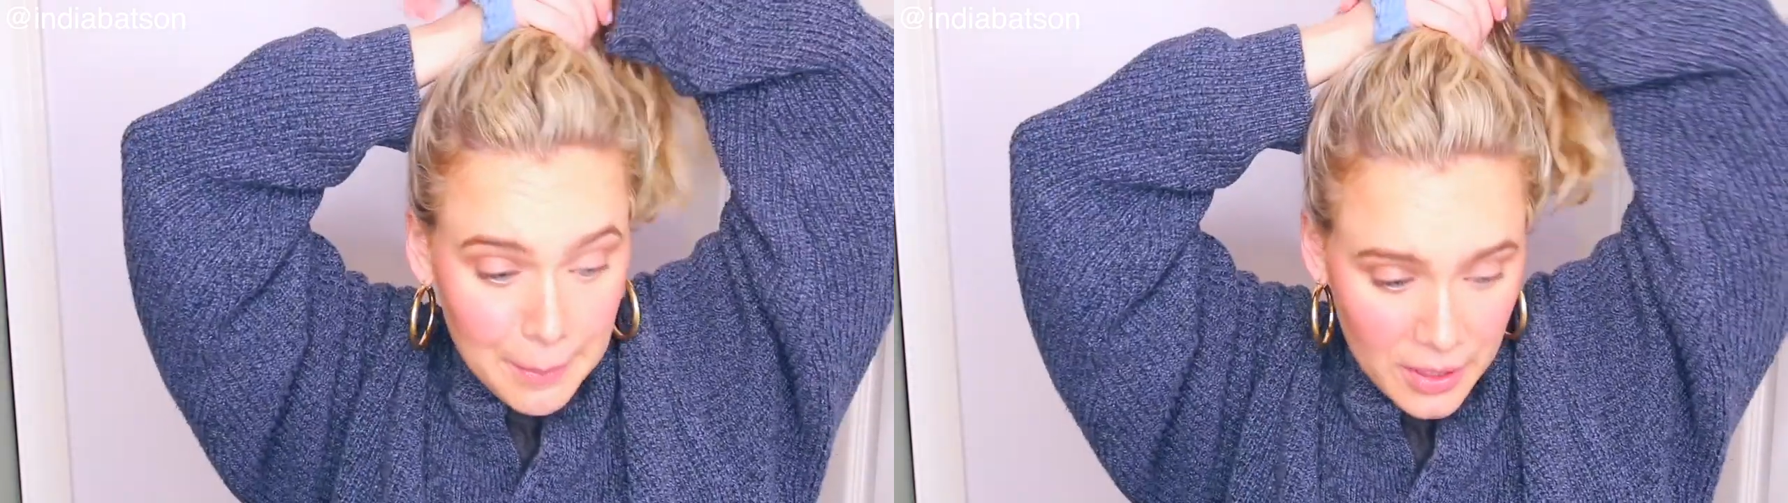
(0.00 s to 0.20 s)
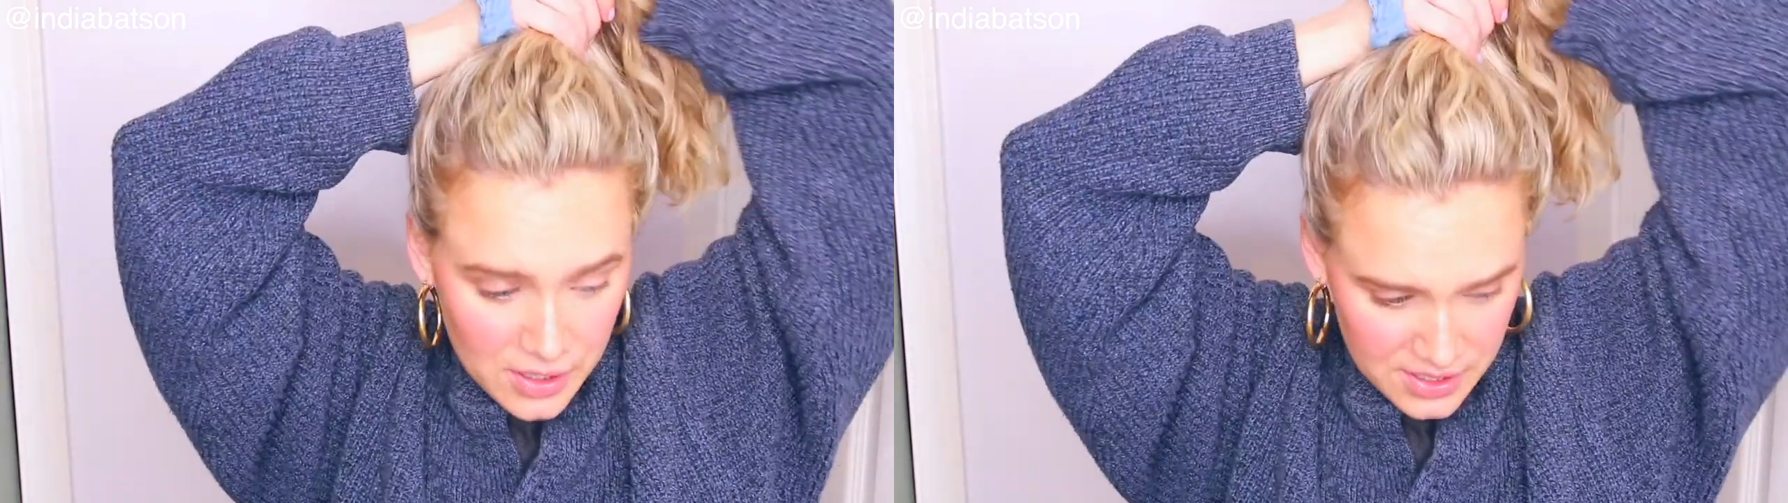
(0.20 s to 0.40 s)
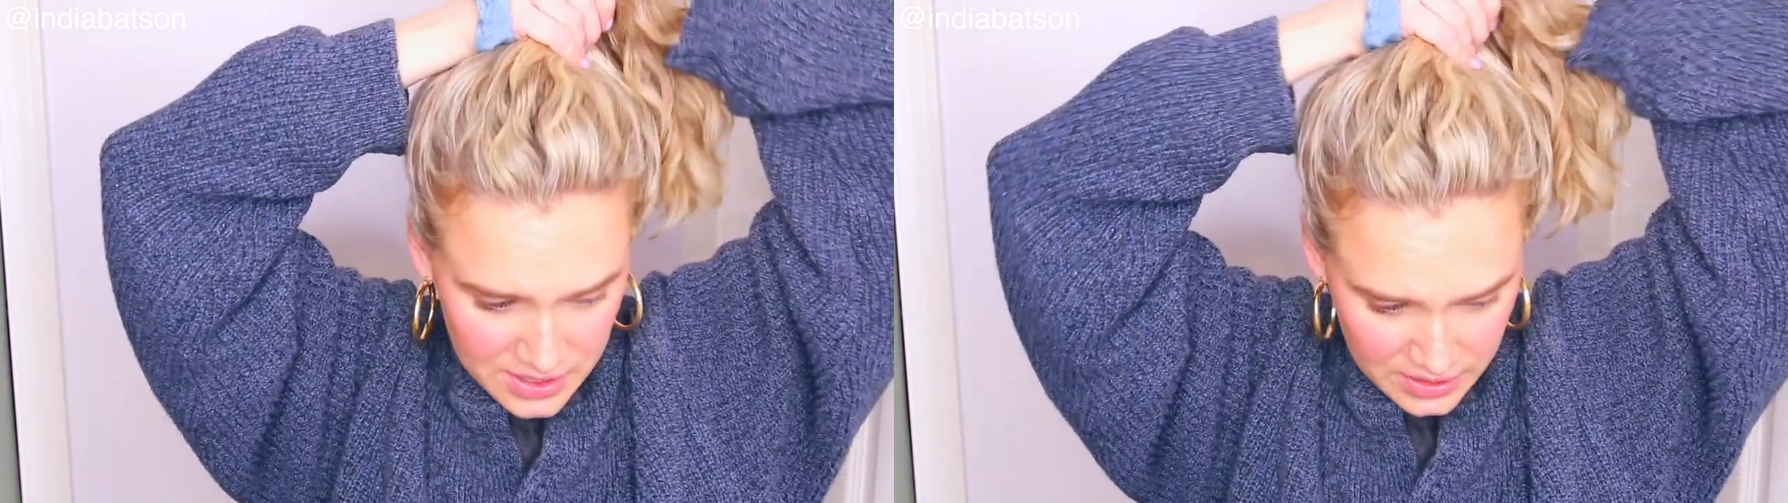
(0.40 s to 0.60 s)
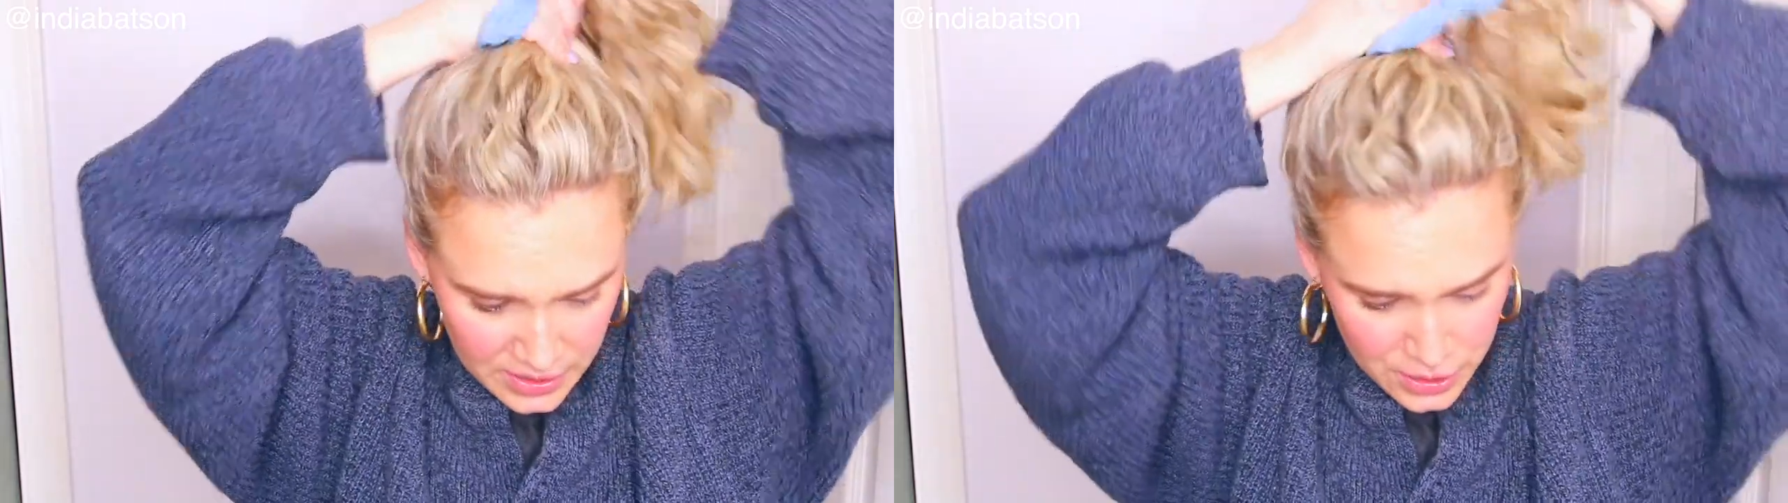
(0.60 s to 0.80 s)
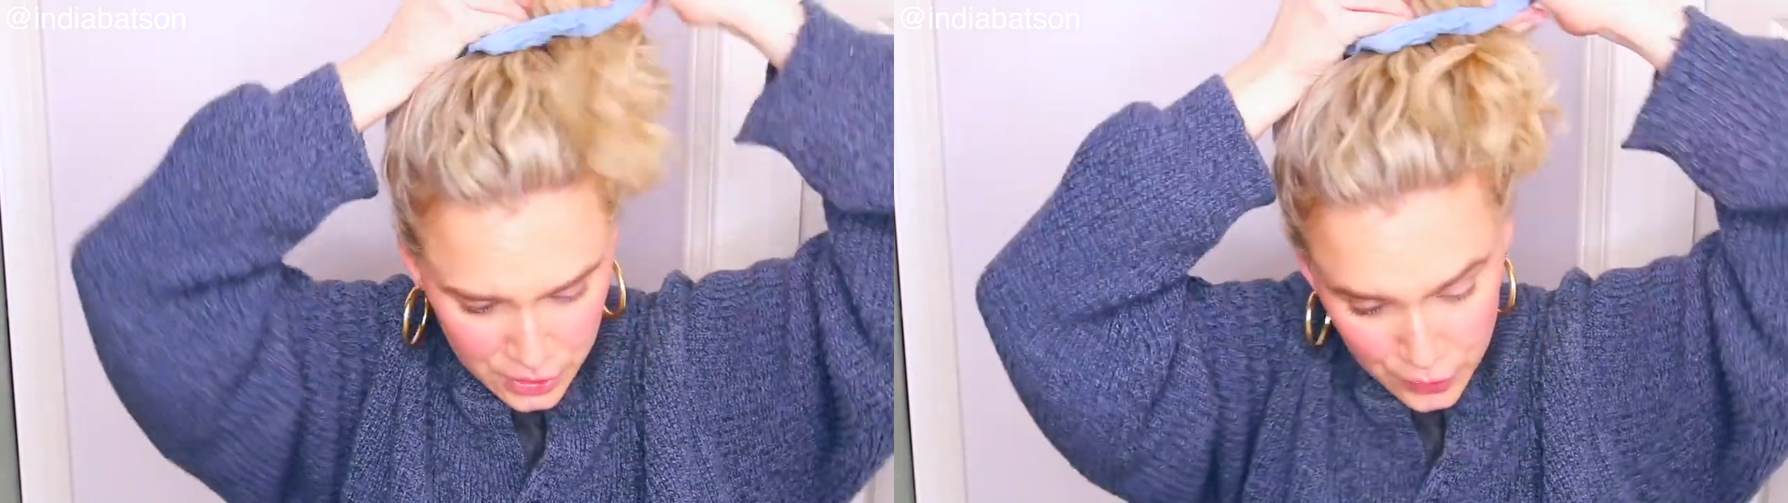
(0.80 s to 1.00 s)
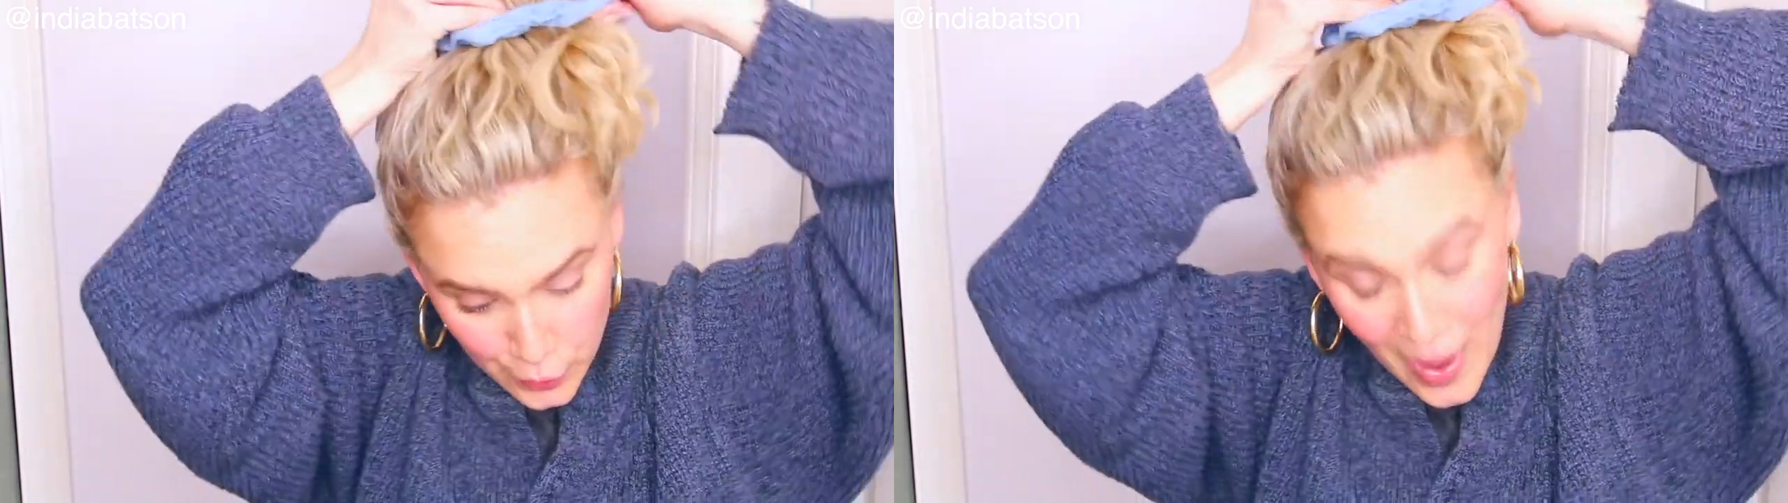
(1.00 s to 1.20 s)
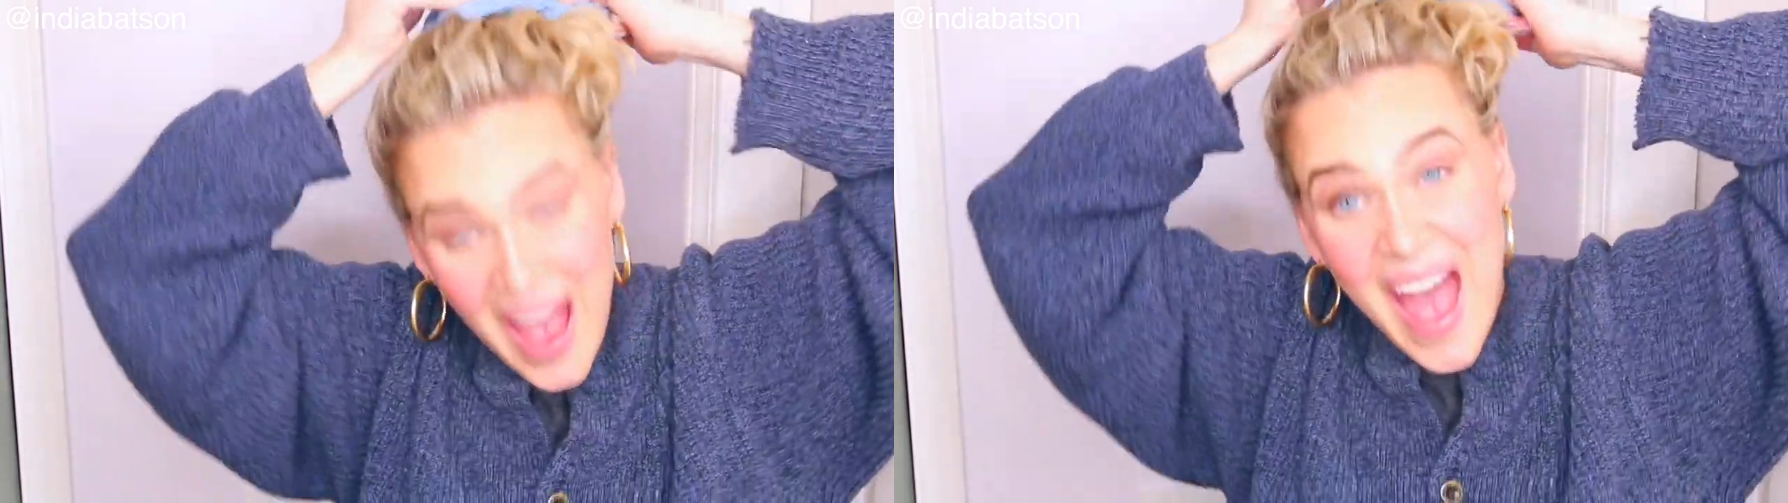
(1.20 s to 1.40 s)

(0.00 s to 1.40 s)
personally do